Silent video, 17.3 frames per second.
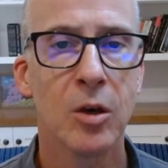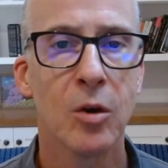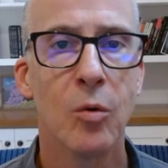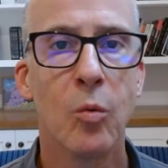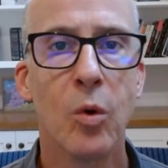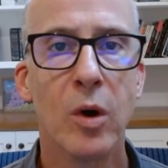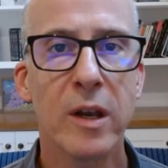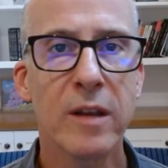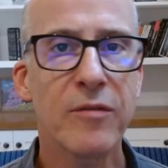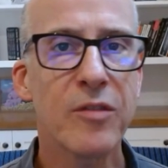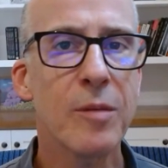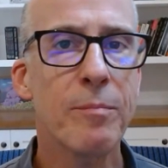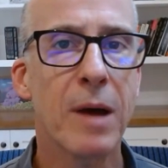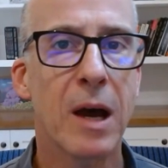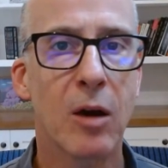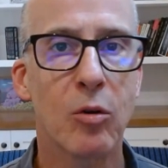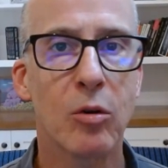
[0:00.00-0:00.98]
One of the
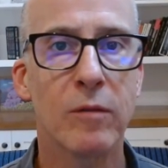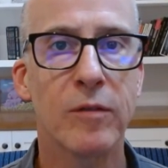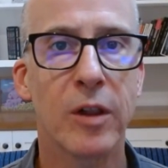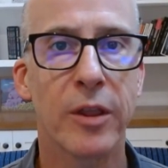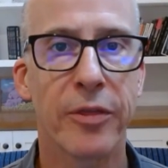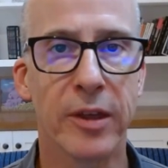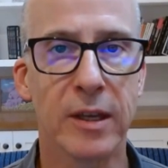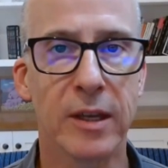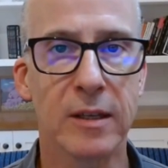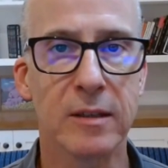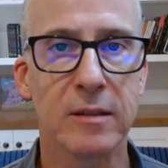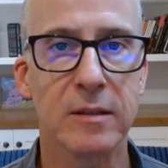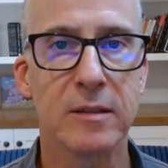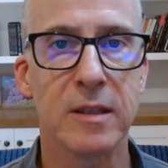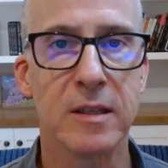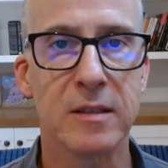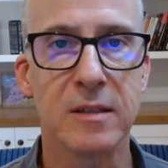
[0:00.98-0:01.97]
powerful things
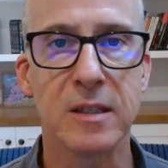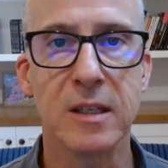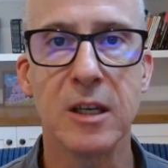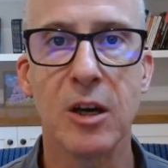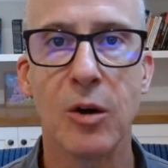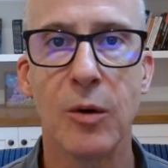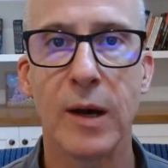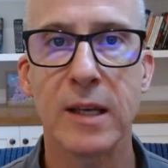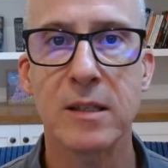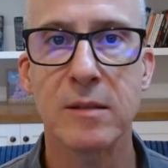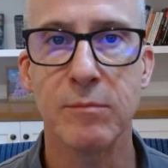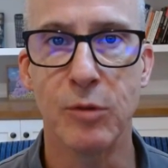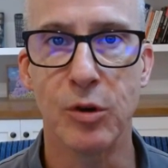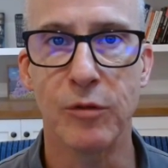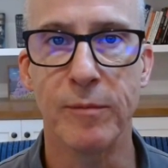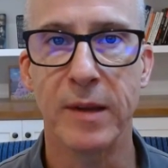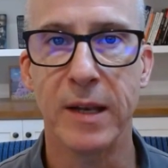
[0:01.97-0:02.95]
the COS
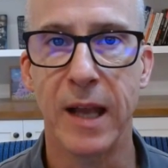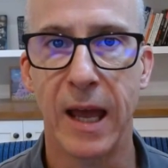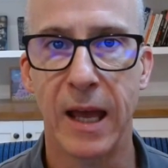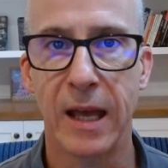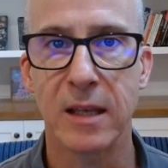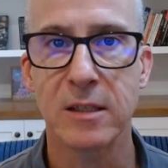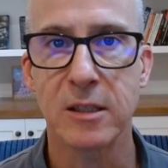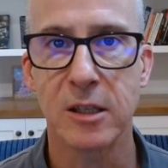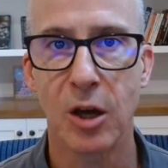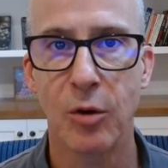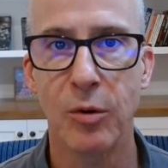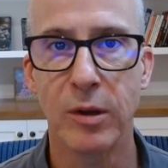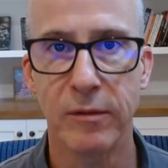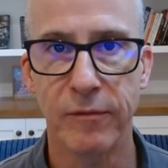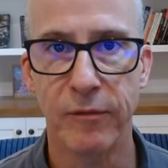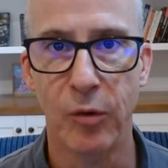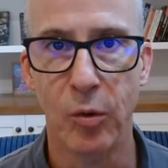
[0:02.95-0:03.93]
movement has
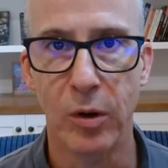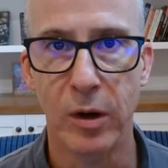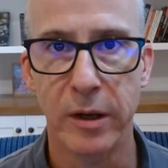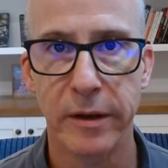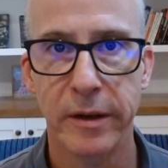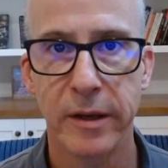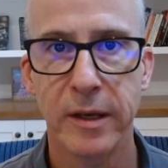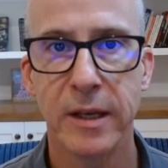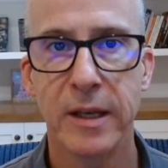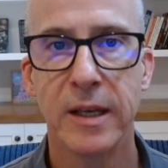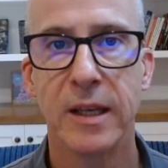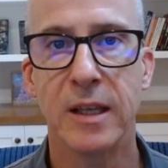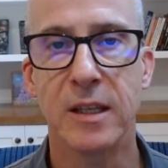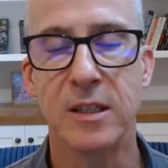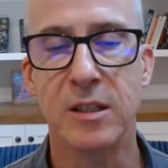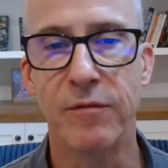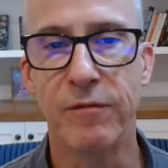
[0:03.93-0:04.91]
going for it
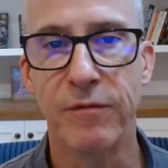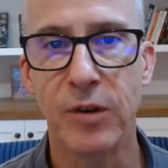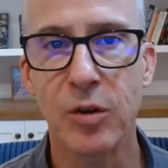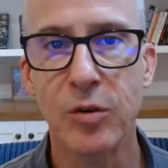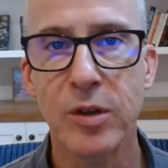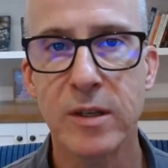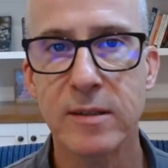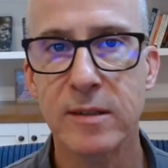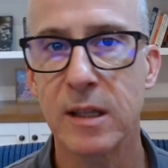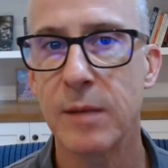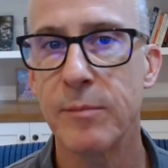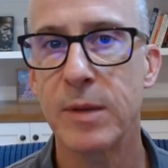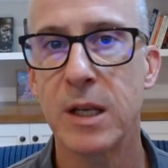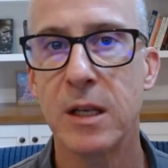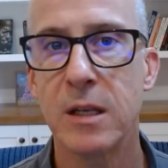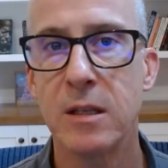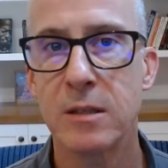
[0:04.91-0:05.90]
is the focused
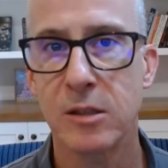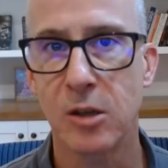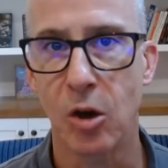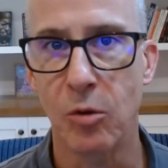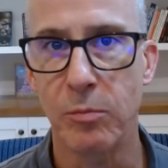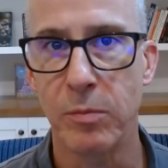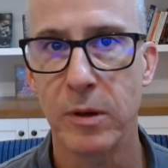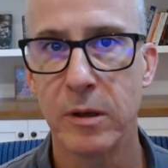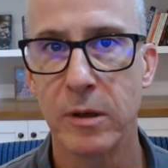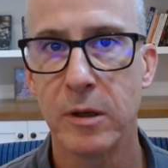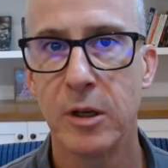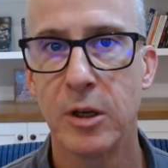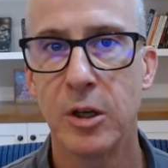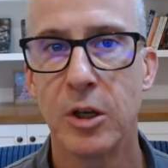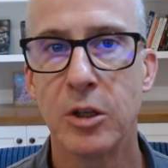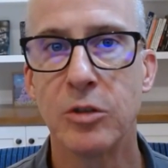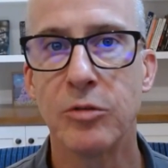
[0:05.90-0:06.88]
limited scope
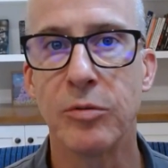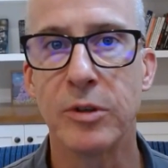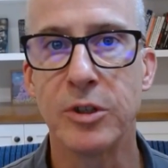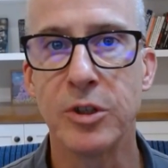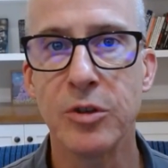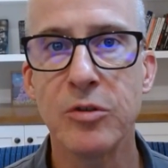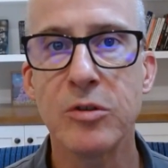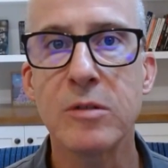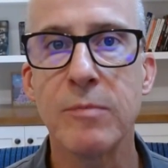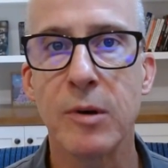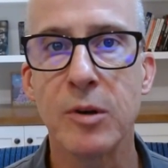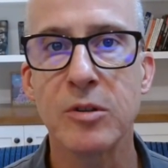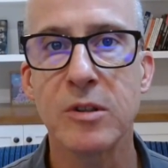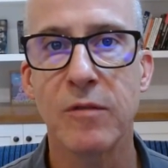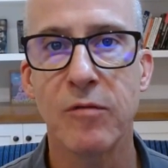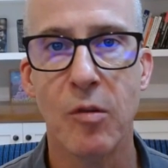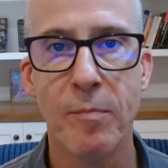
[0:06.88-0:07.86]
to reduce
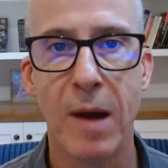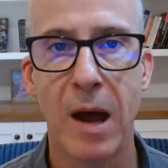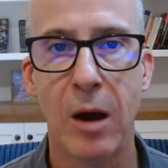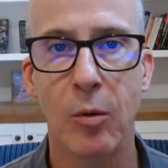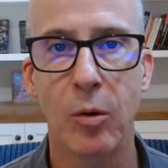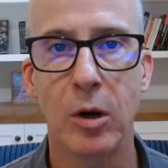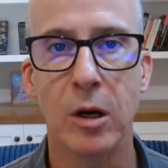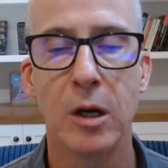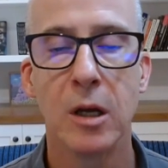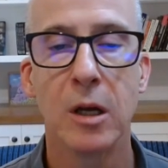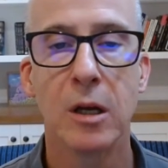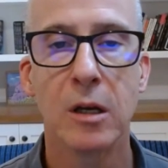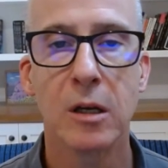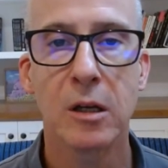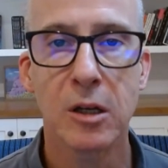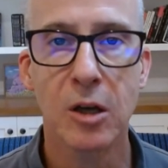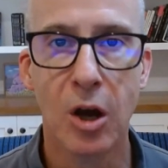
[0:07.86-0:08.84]
most of the power
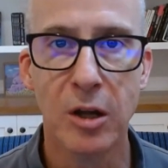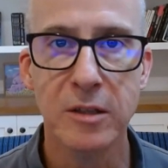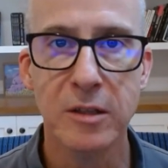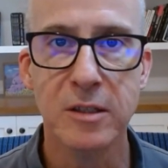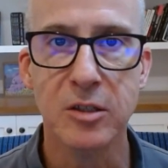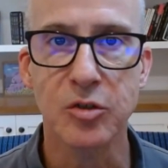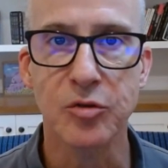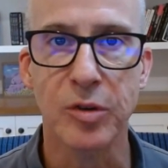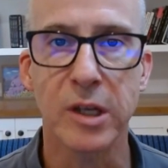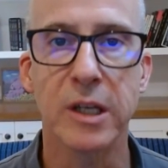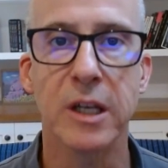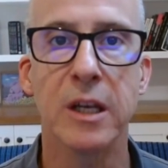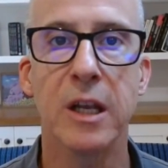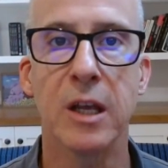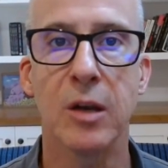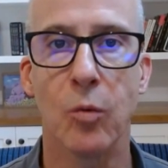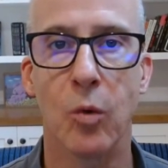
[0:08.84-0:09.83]
concentrated
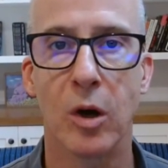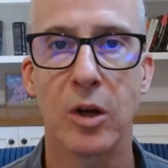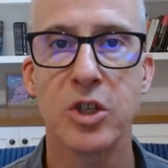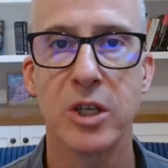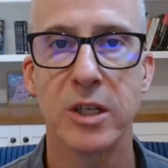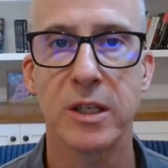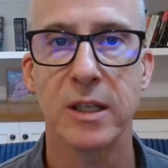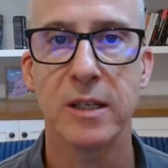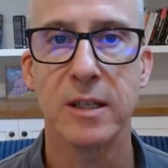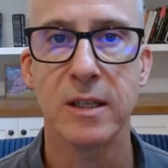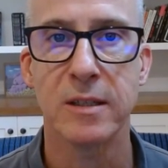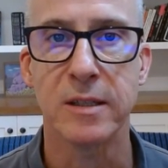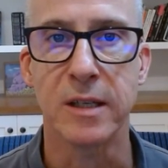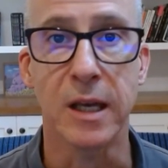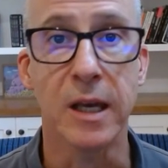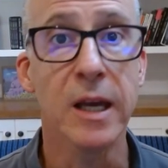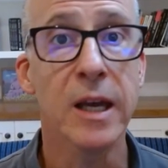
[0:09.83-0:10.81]
in Washington,
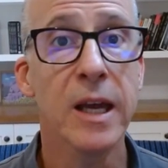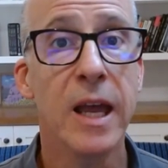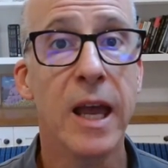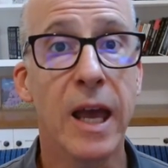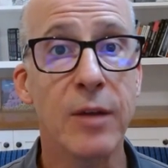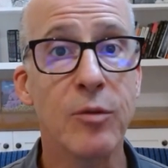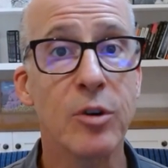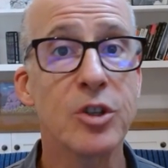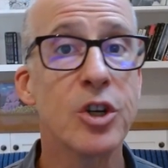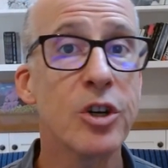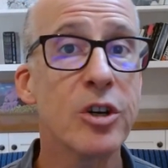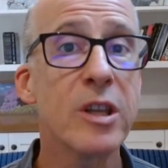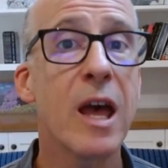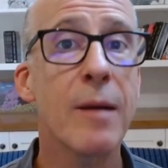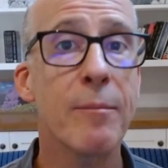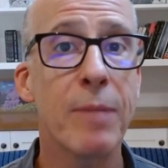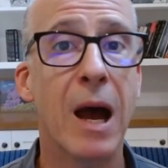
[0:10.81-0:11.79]
D.C., and return
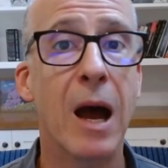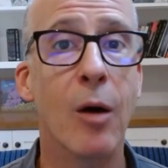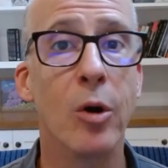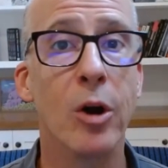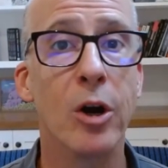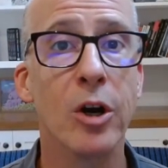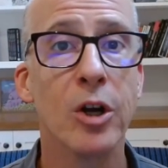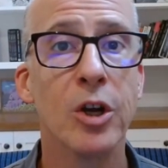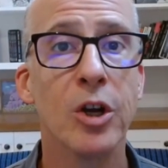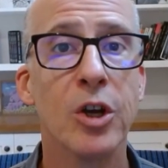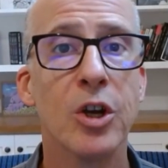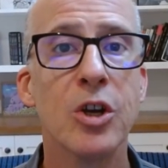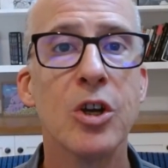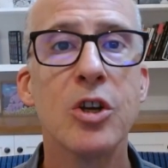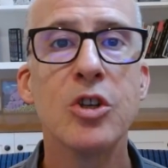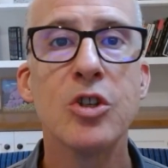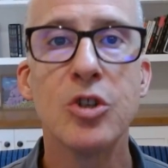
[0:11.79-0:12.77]
that power
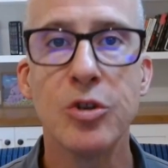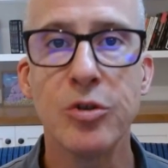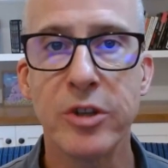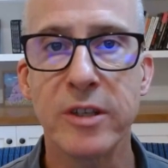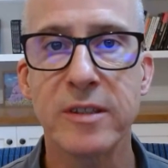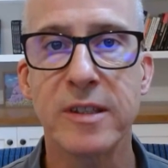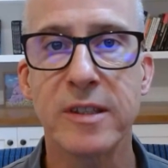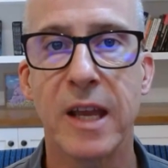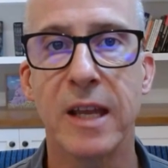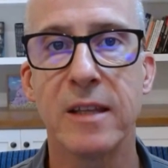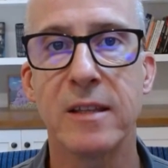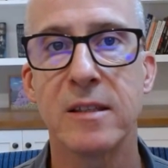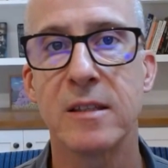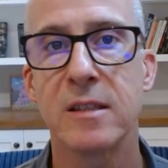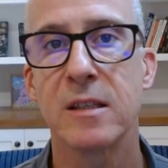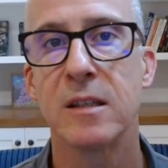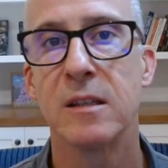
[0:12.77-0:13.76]
to the
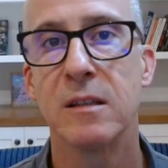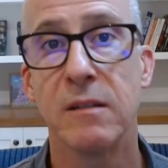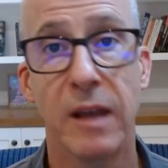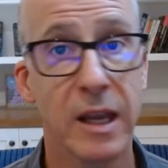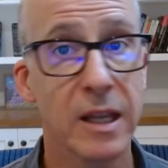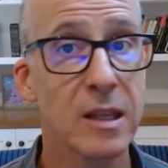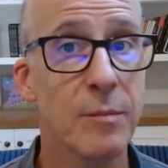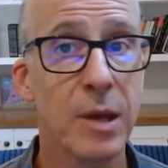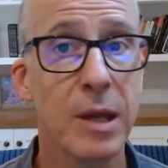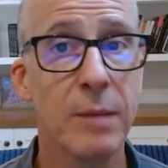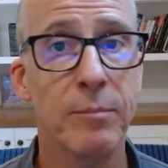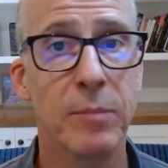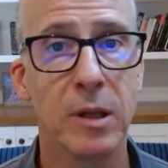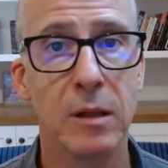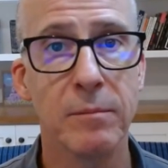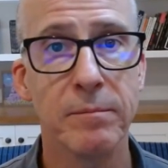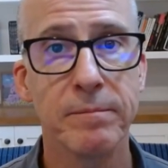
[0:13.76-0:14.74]
states and the
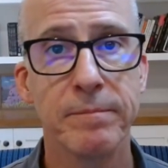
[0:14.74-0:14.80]
people.